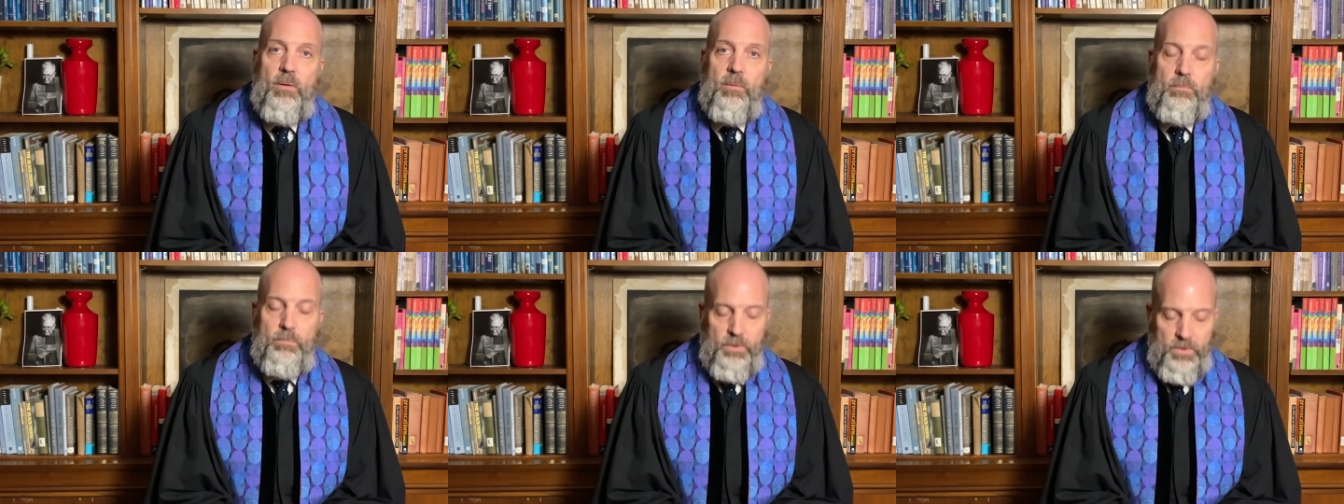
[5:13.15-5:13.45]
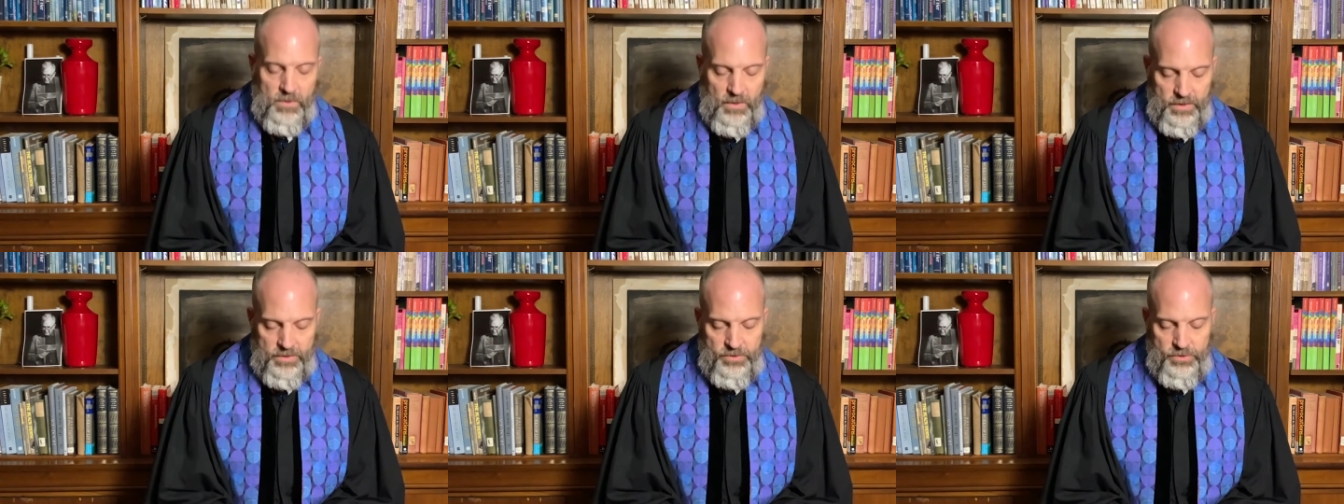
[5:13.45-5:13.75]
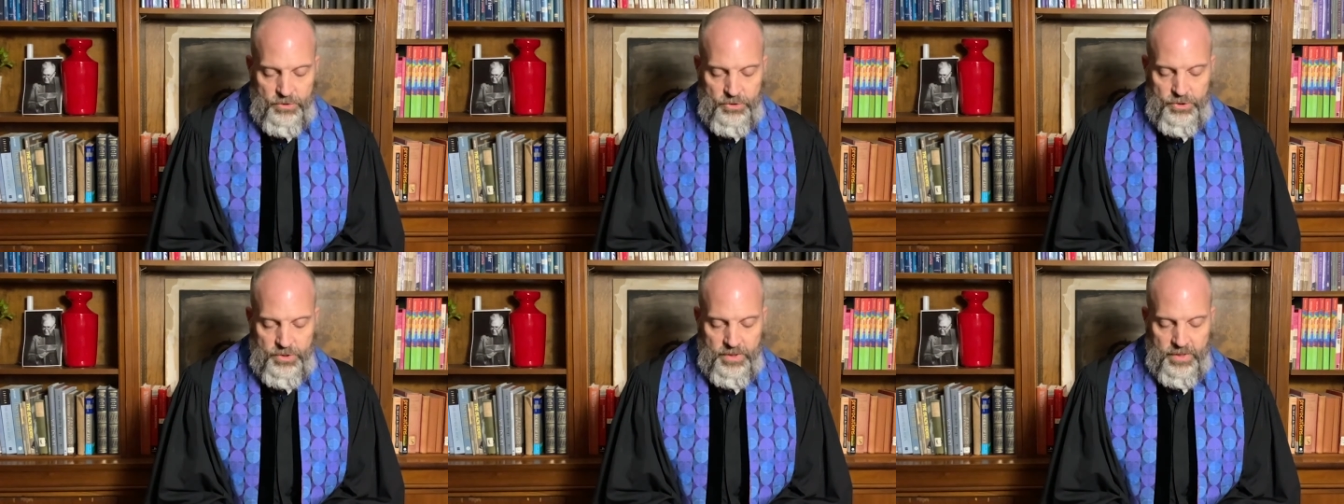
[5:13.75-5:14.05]

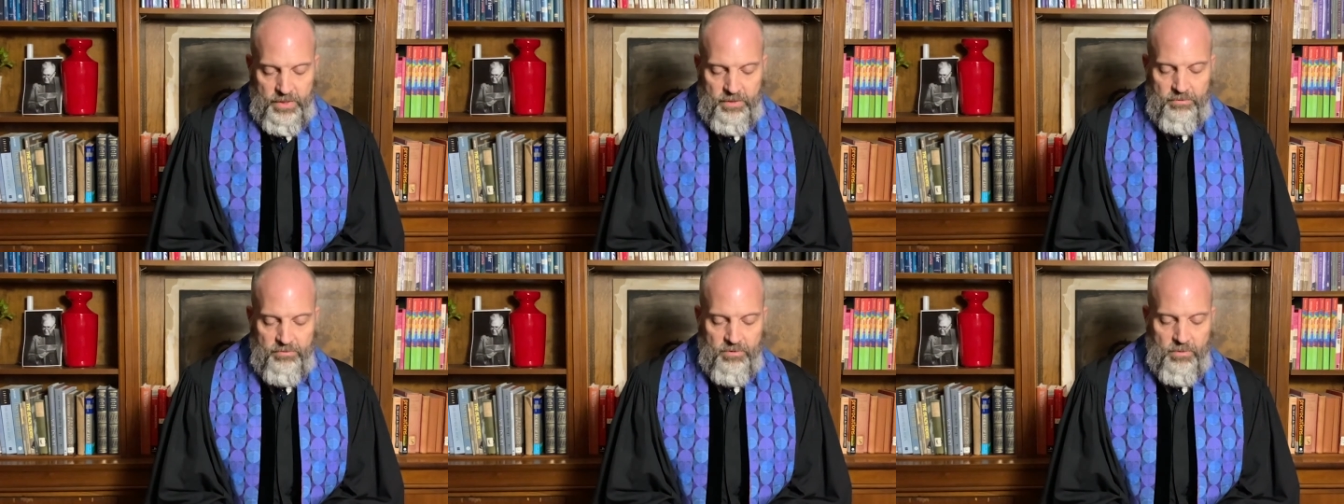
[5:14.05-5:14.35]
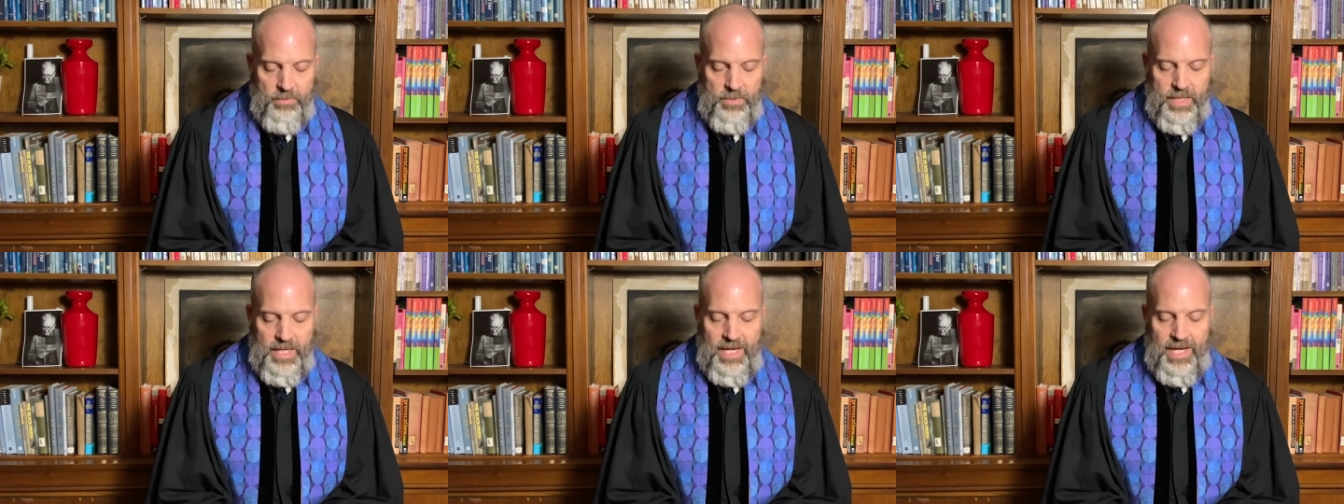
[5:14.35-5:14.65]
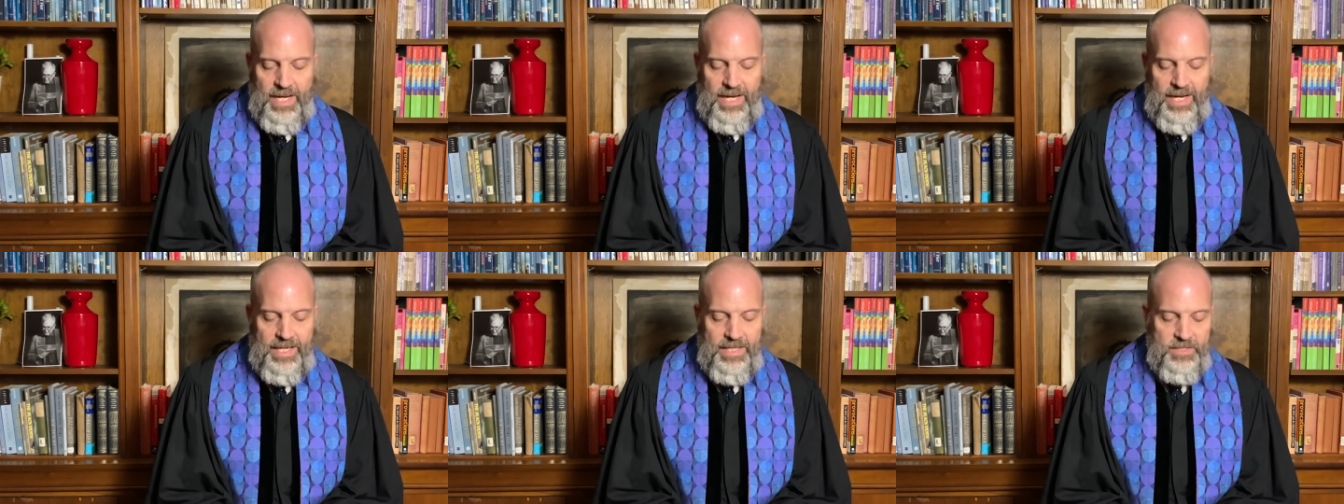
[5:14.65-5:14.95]
plunging from the
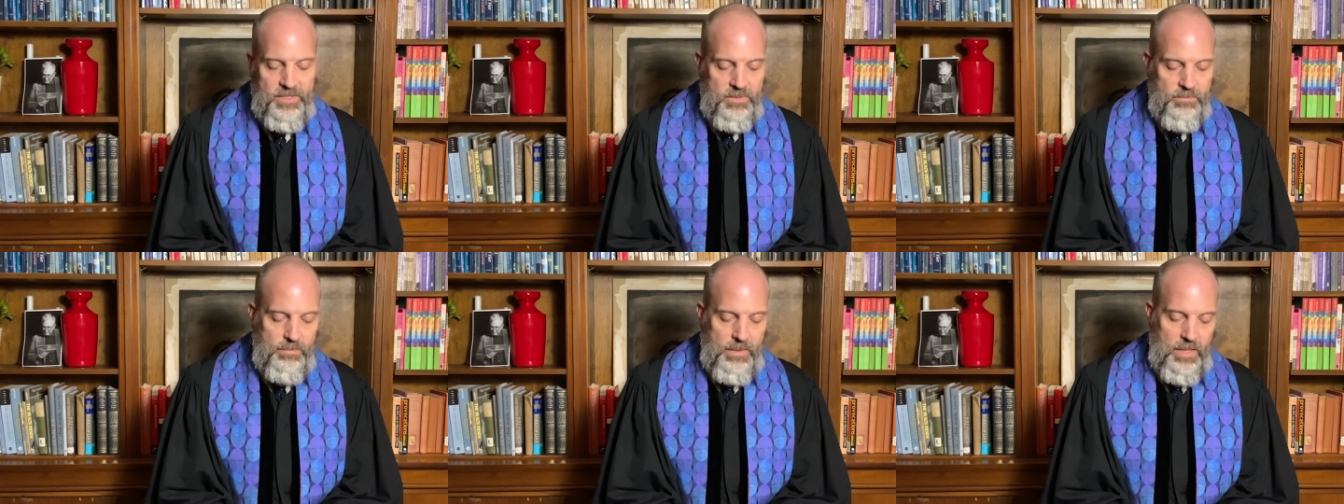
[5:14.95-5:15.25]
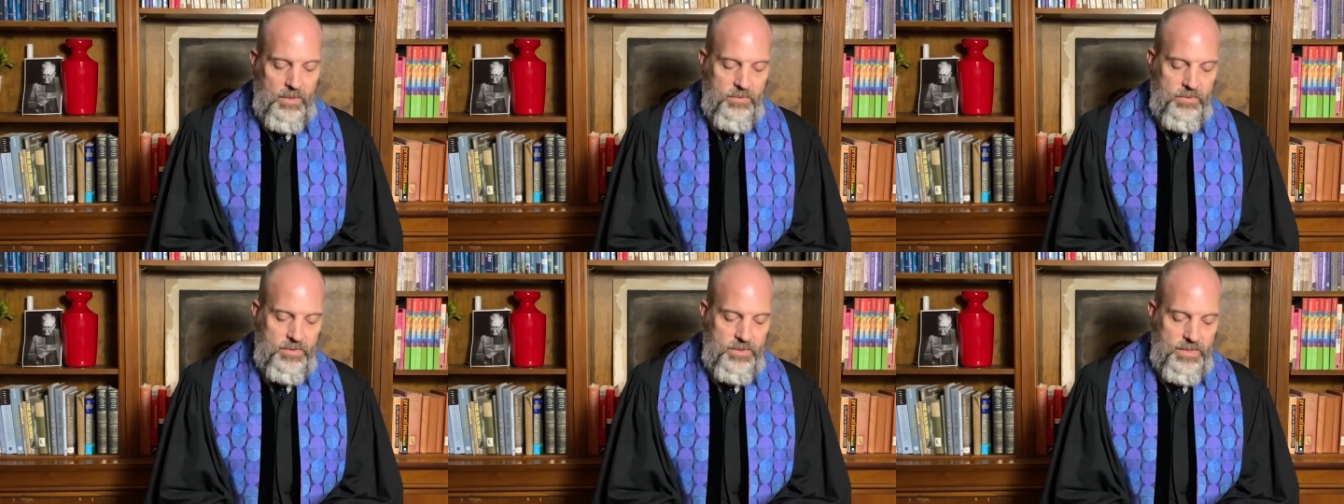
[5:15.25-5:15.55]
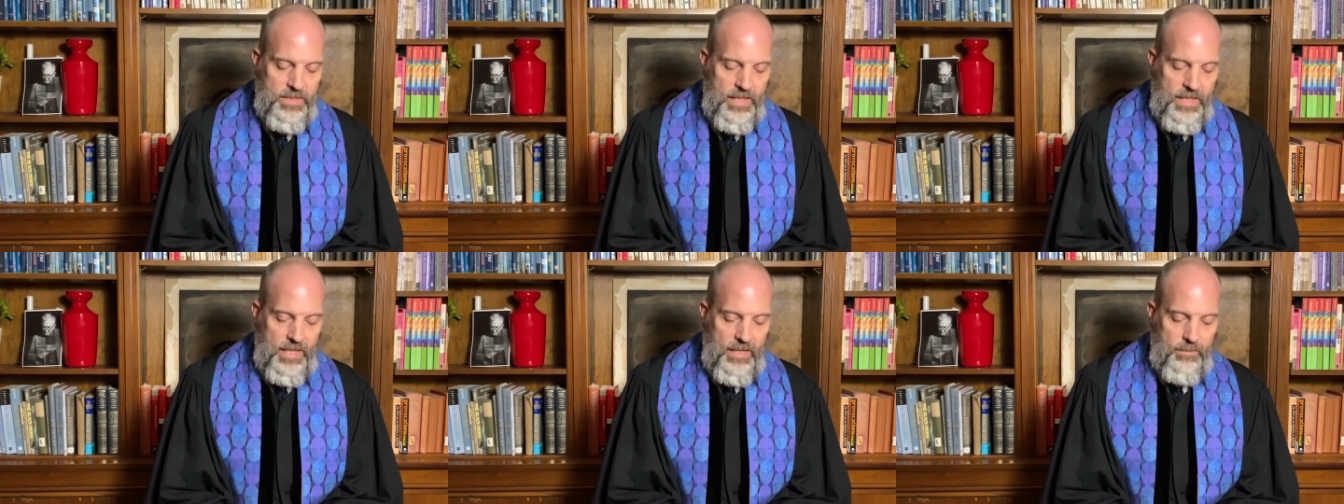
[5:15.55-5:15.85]
highest
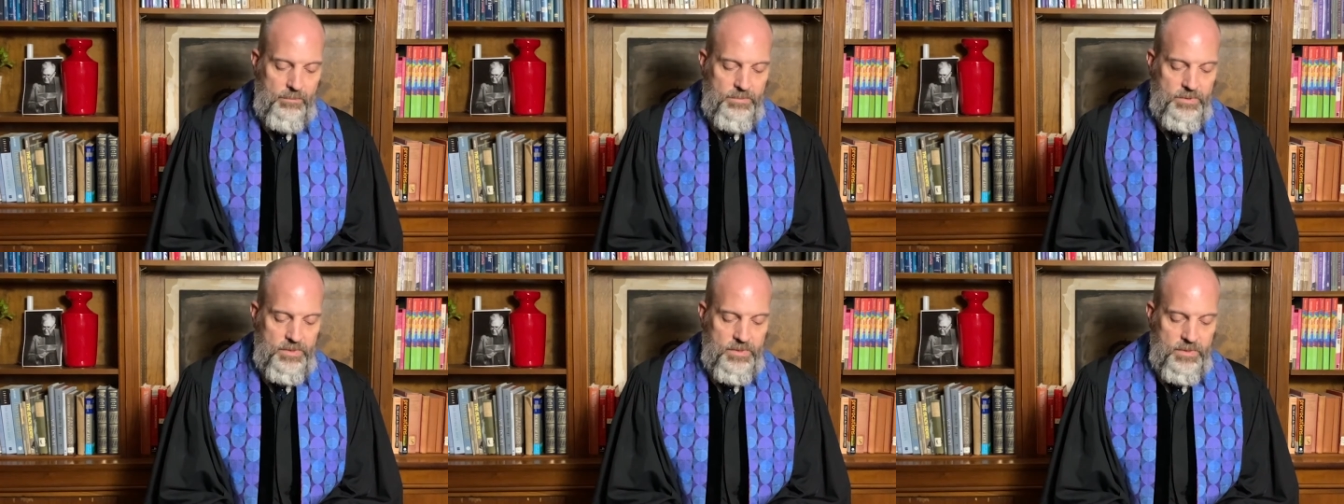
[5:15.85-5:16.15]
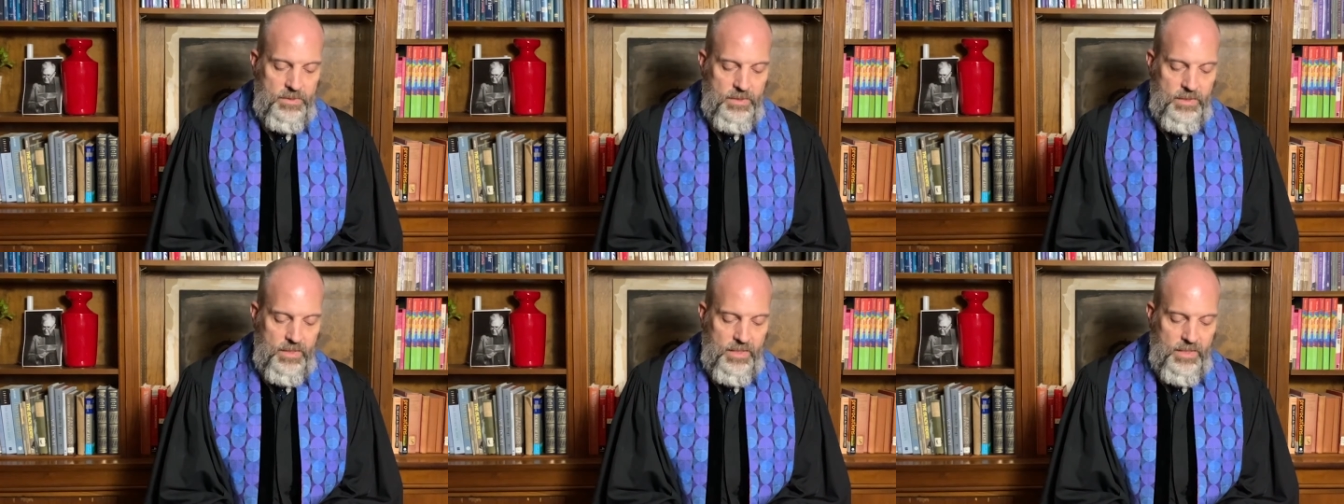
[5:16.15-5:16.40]
mountaintops.